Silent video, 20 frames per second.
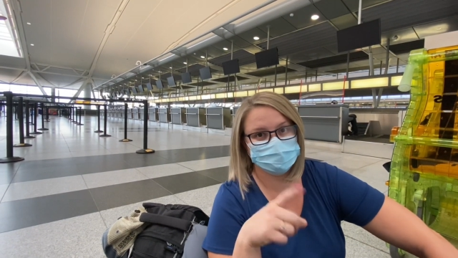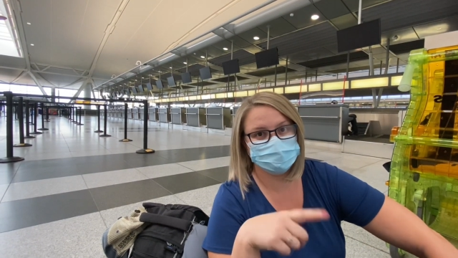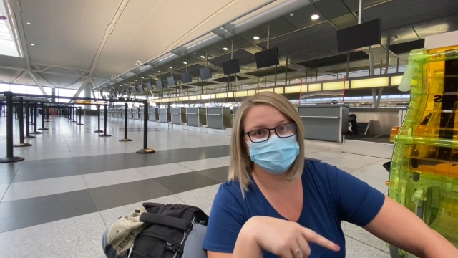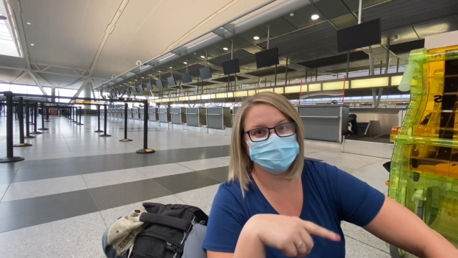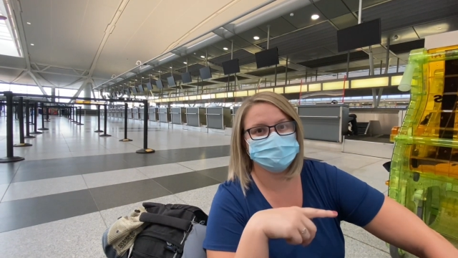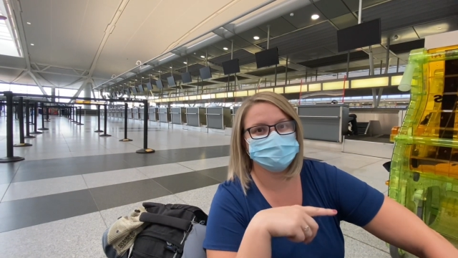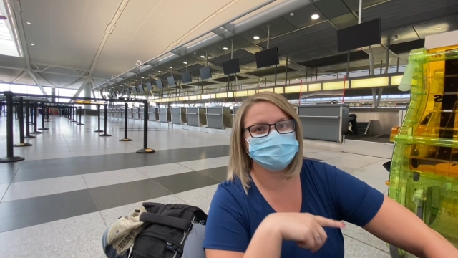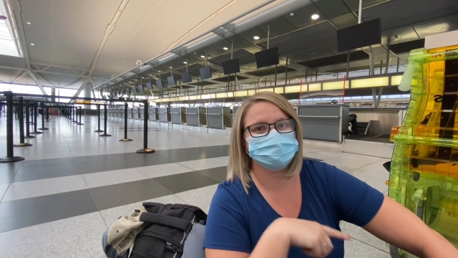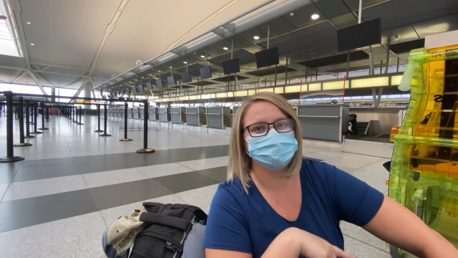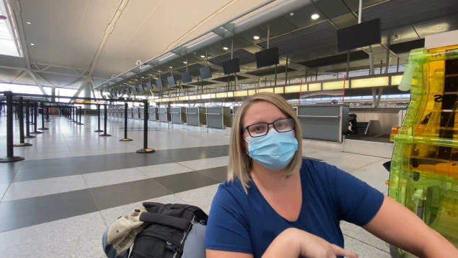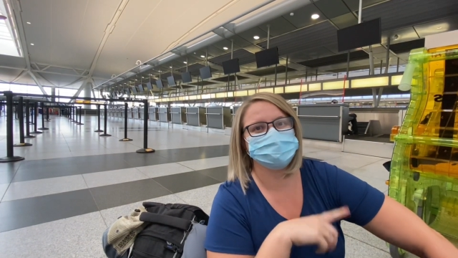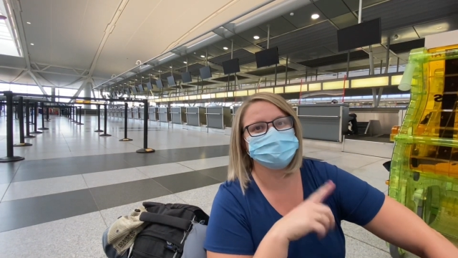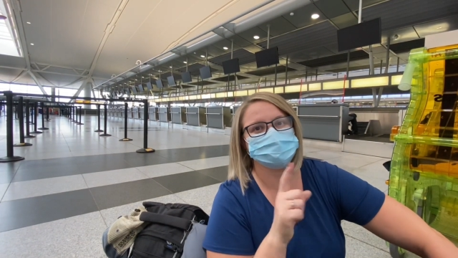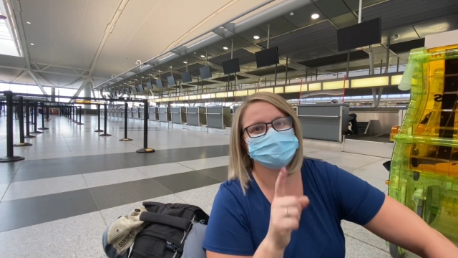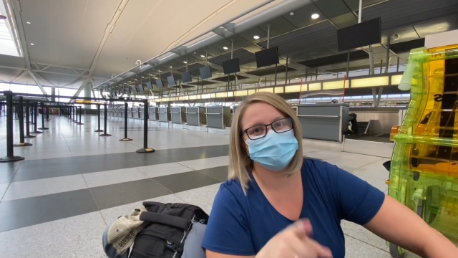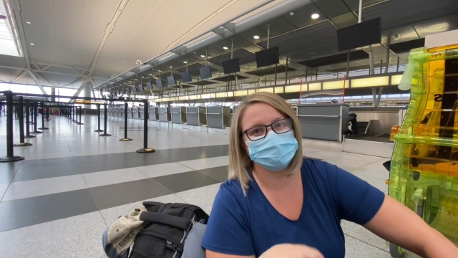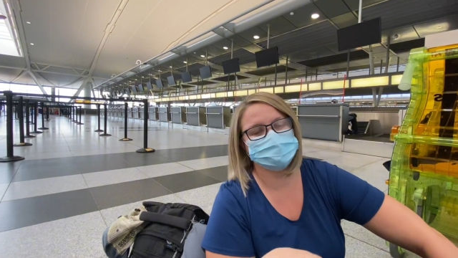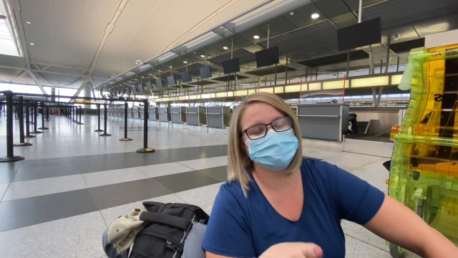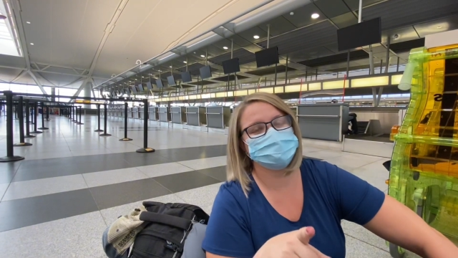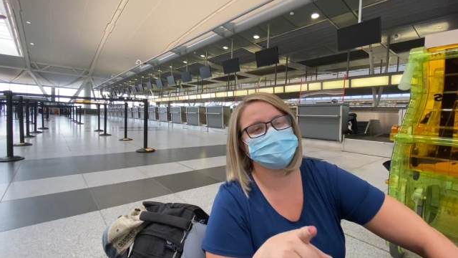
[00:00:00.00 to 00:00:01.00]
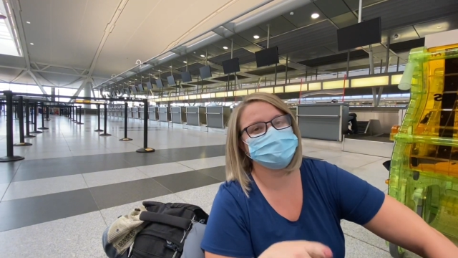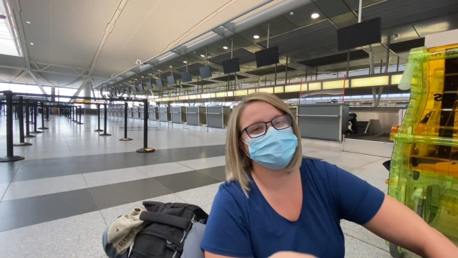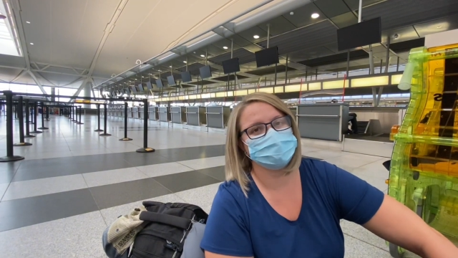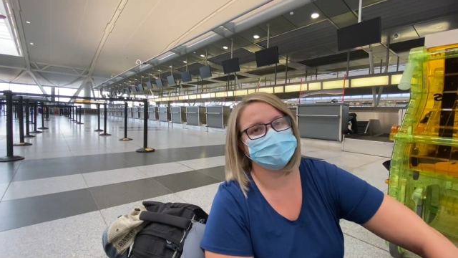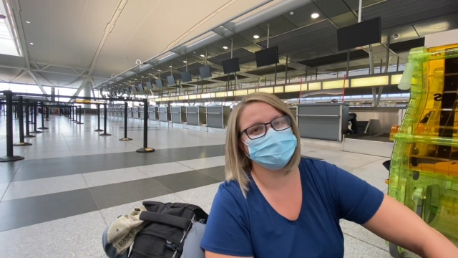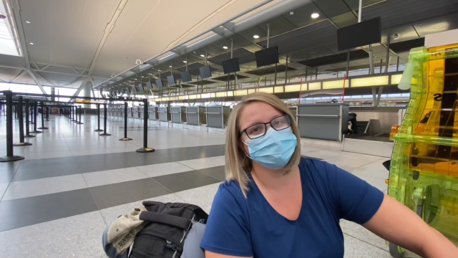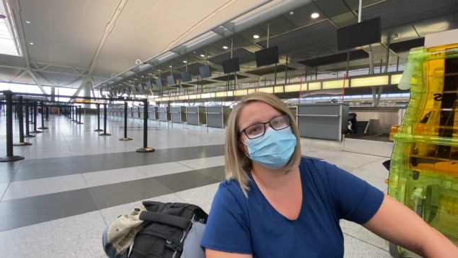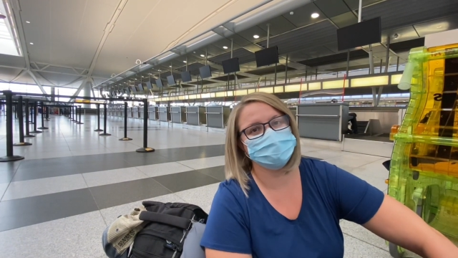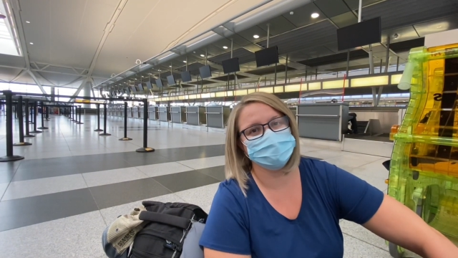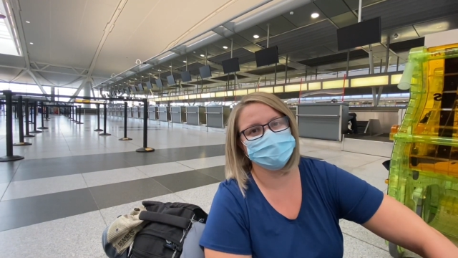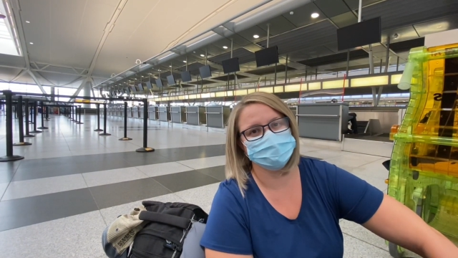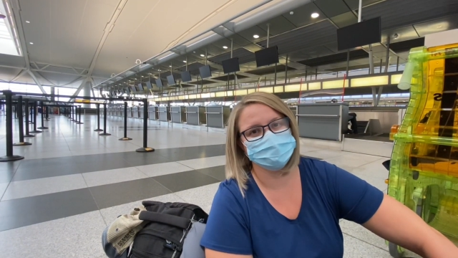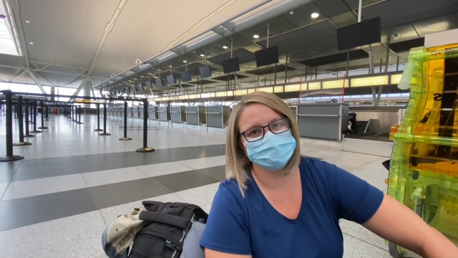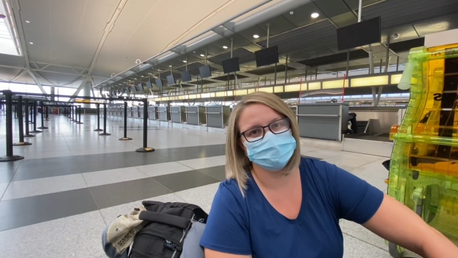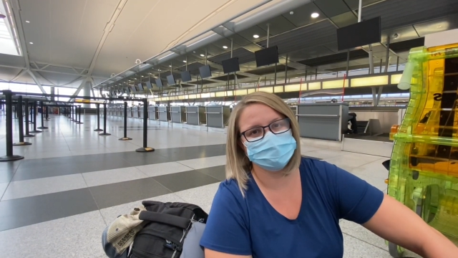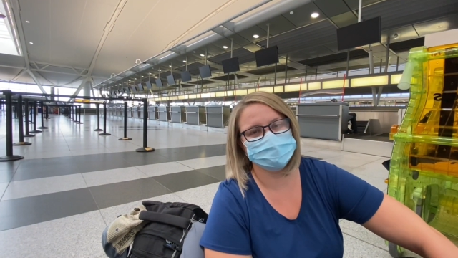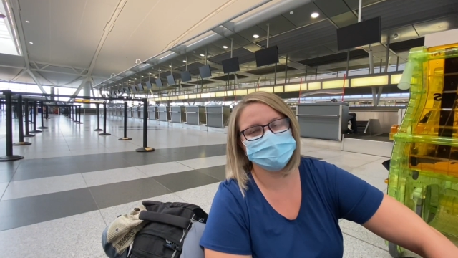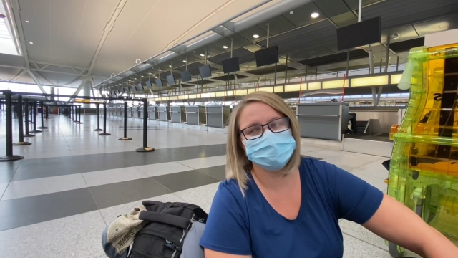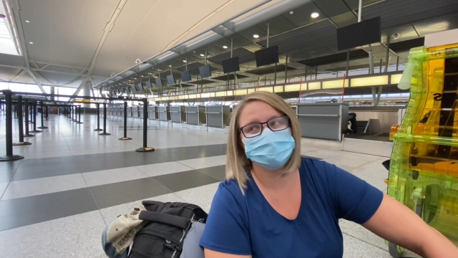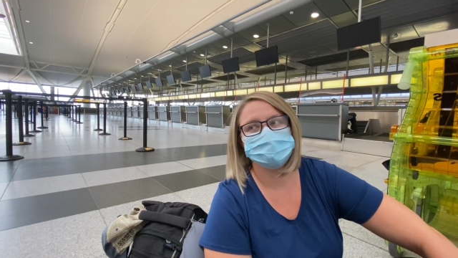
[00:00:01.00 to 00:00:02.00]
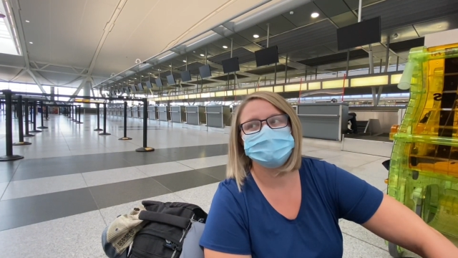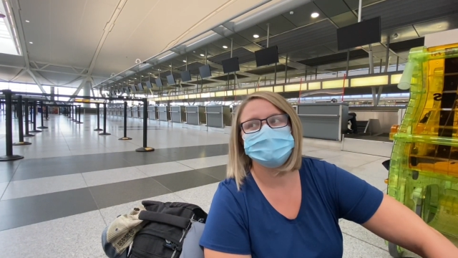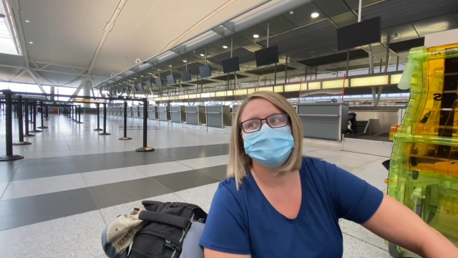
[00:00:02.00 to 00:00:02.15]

is for domestic travel only.